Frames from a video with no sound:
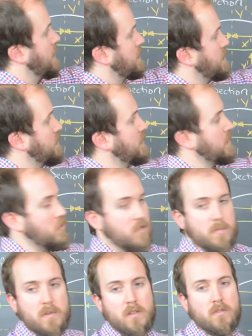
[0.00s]
simply
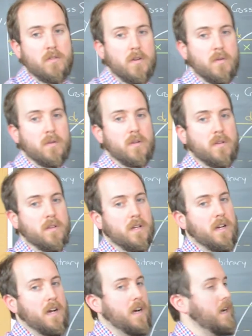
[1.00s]
distribute through
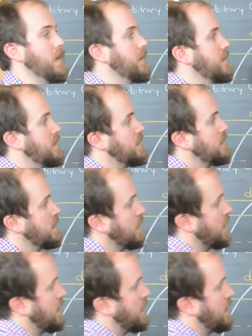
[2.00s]
this